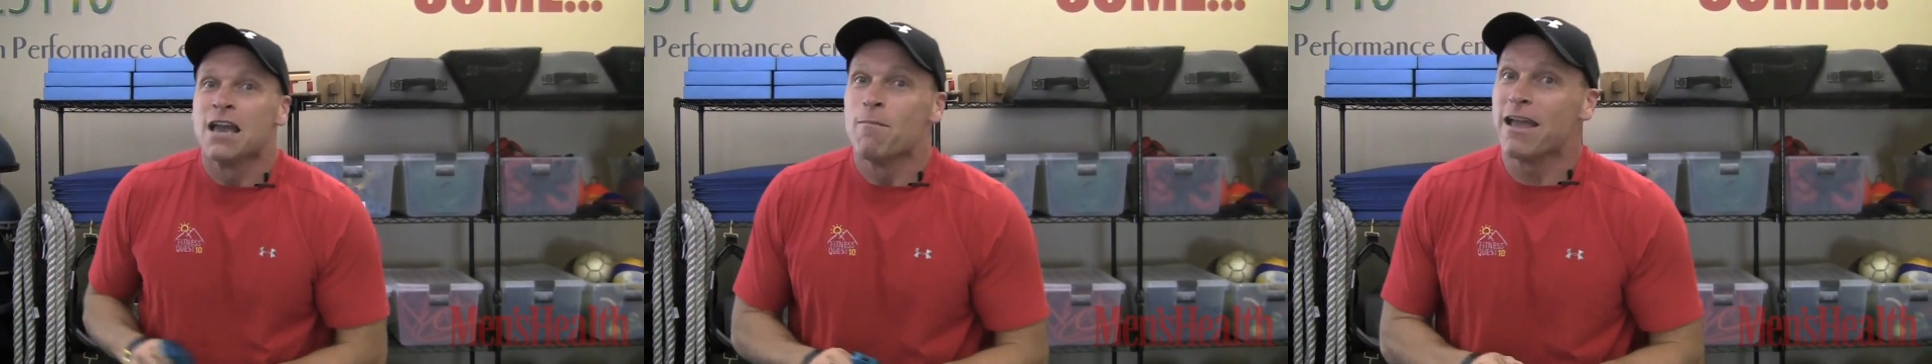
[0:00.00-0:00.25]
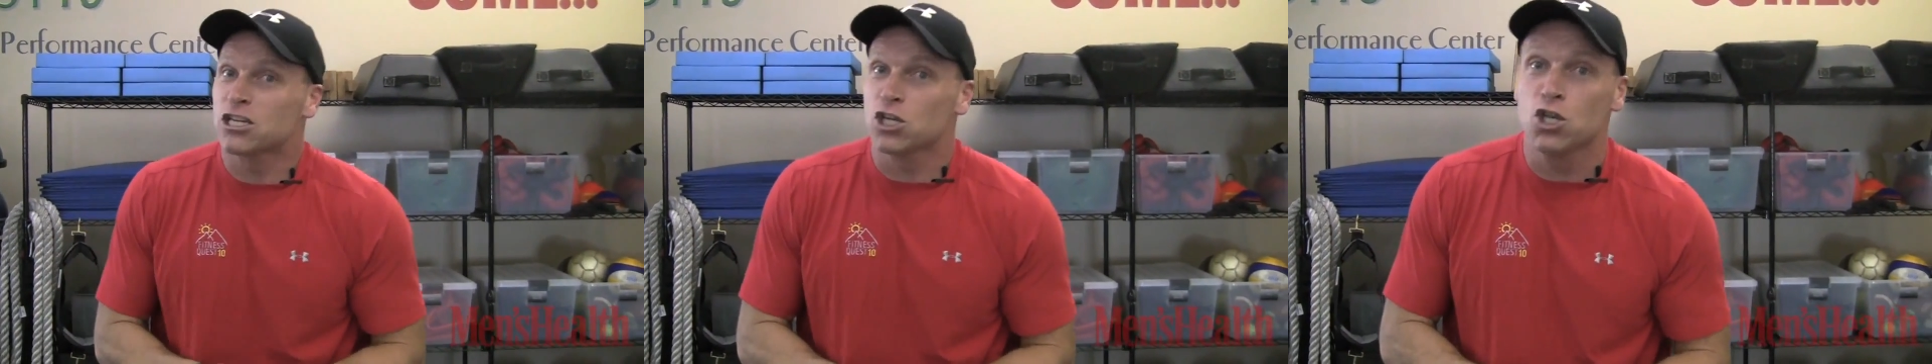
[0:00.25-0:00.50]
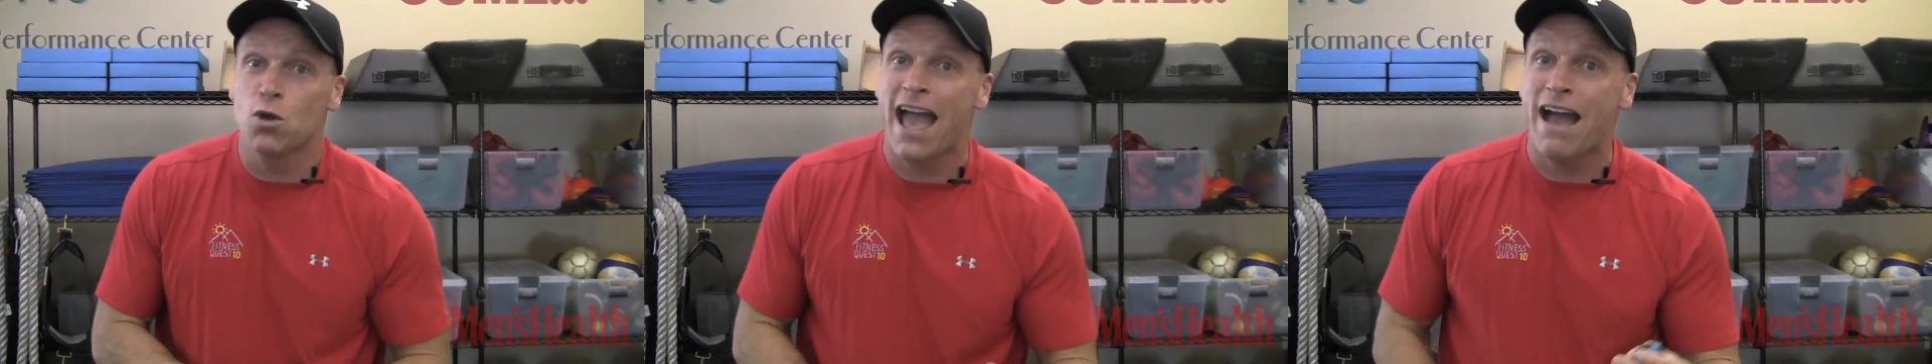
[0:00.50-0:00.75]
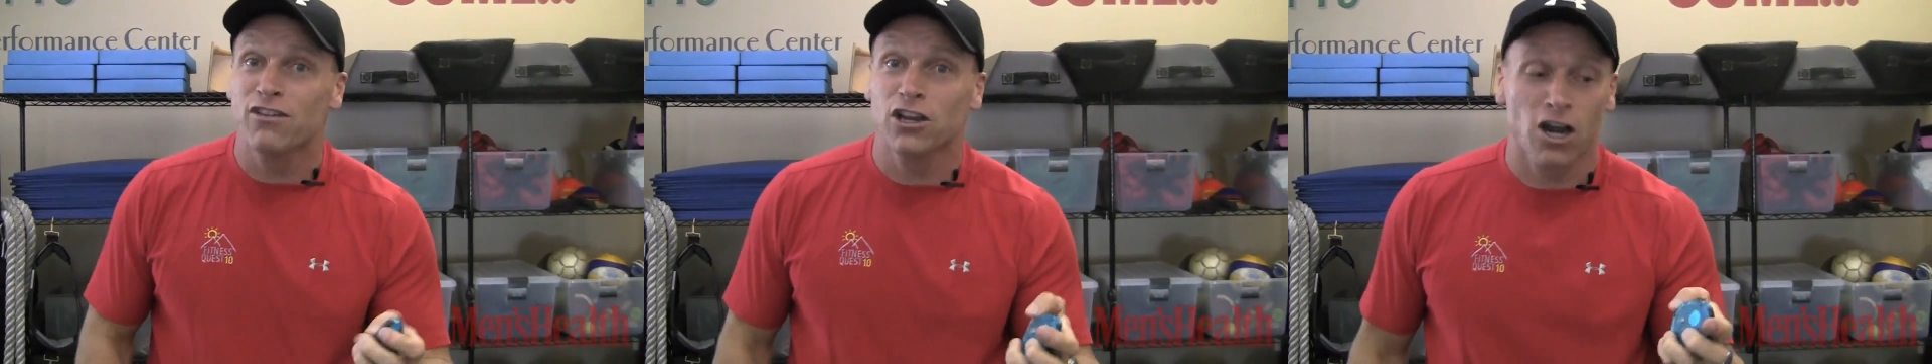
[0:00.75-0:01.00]
Make sure you
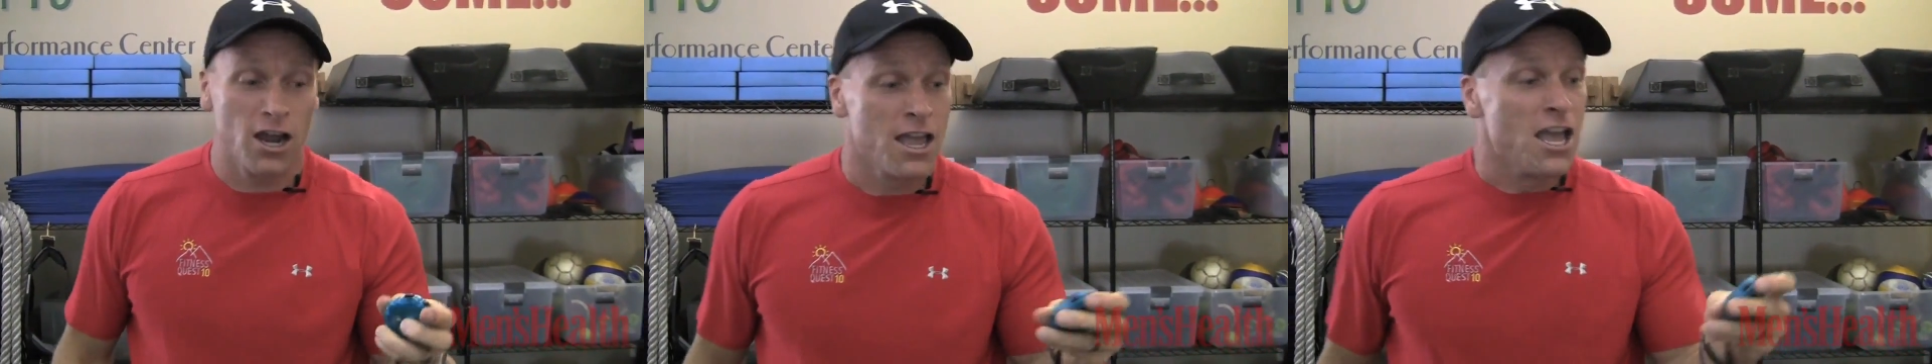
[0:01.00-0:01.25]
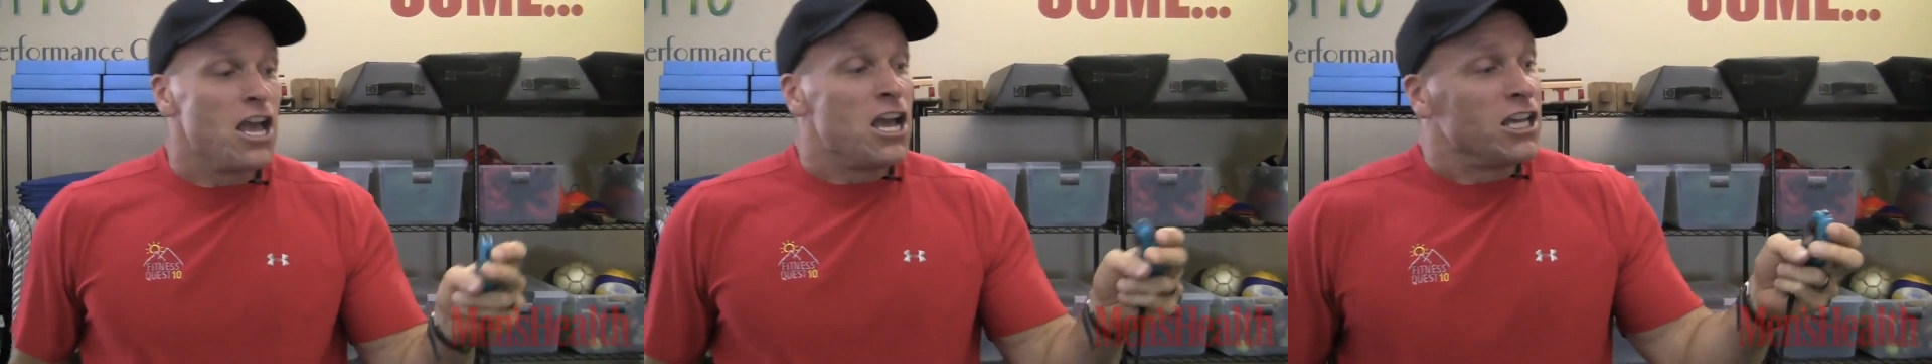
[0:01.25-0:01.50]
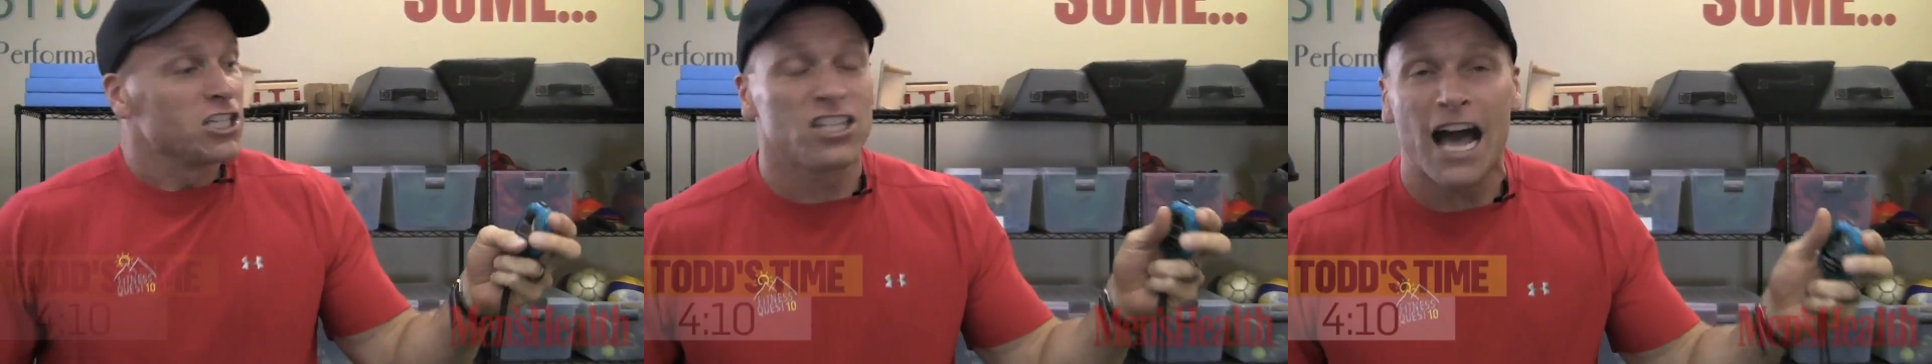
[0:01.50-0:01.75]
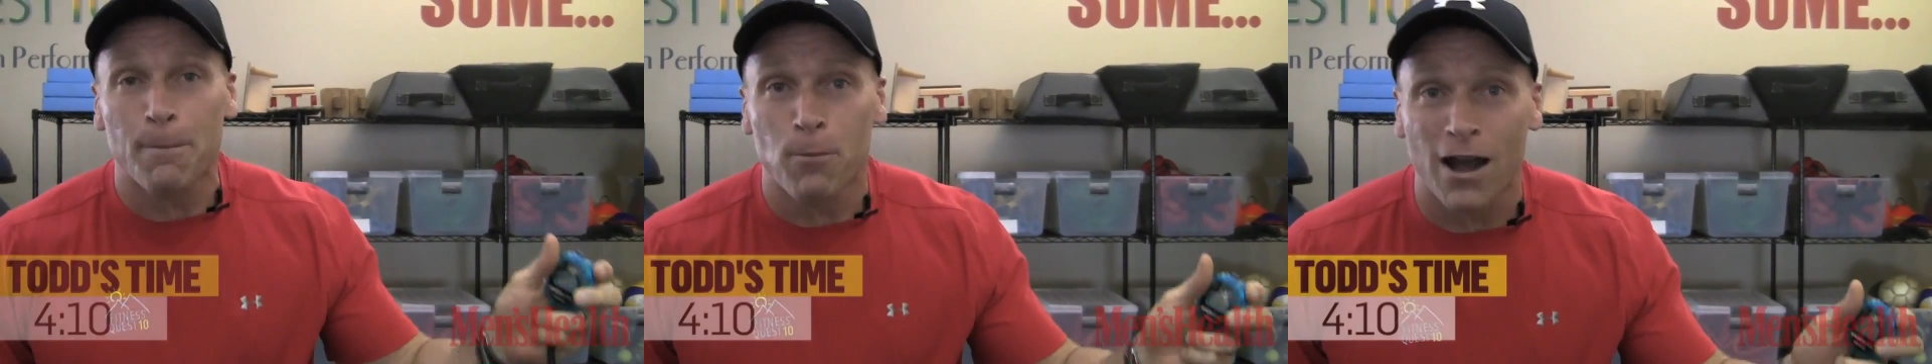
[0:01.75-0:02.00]
have your
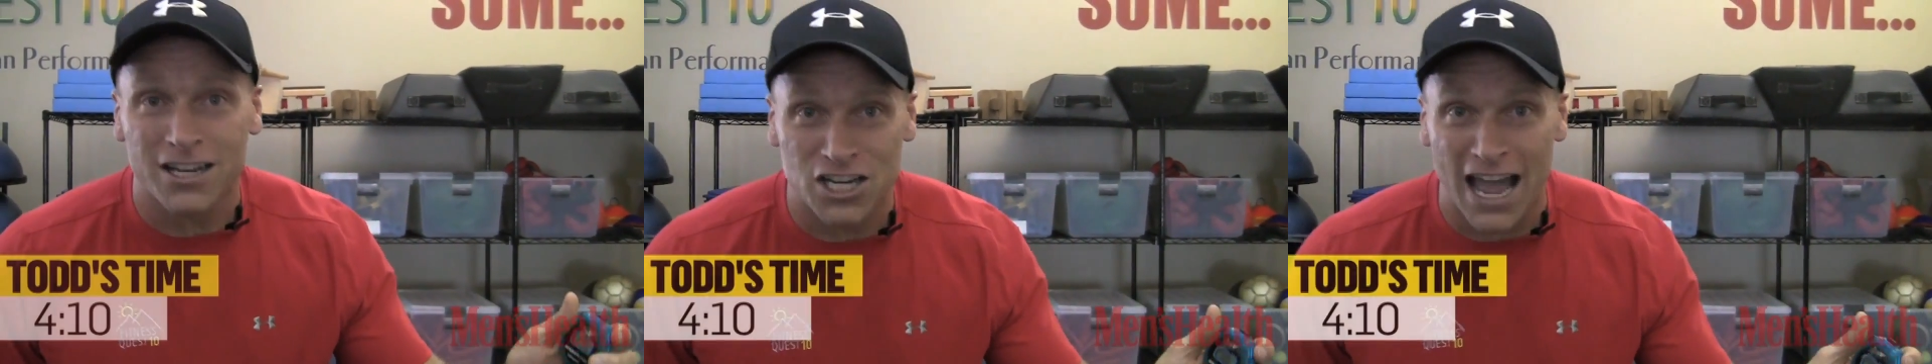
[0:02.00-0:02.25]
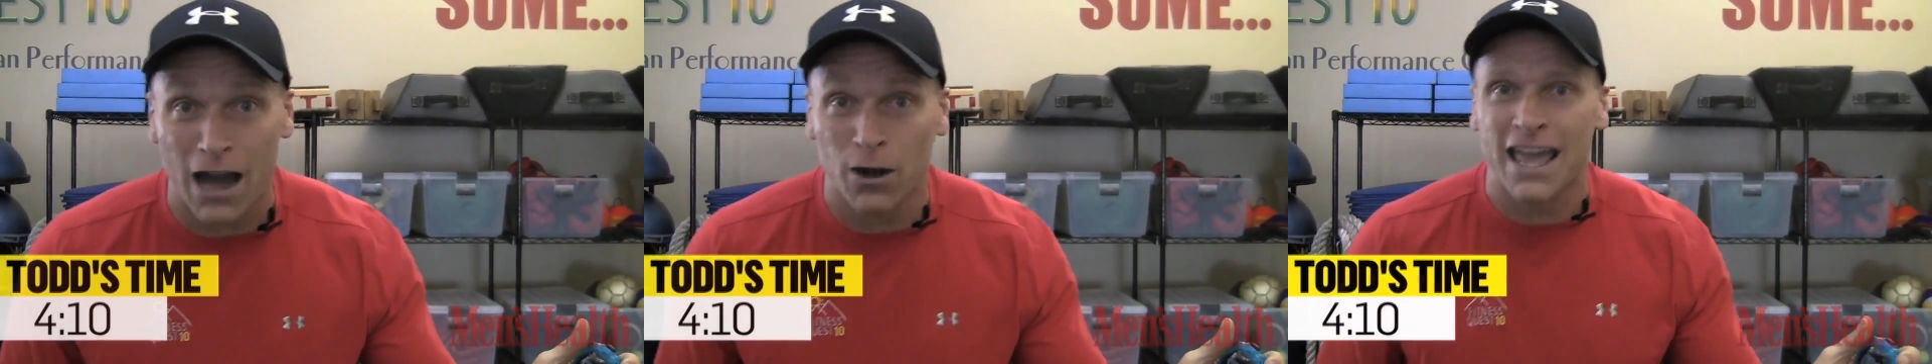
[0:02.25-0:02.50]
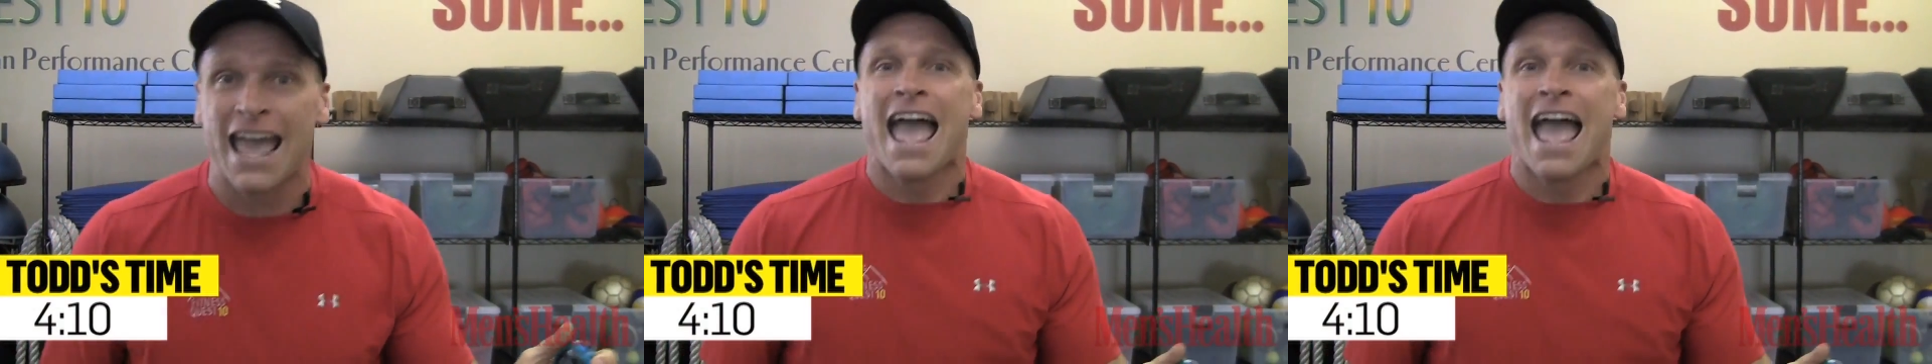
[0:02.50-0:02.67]
stopwatch out.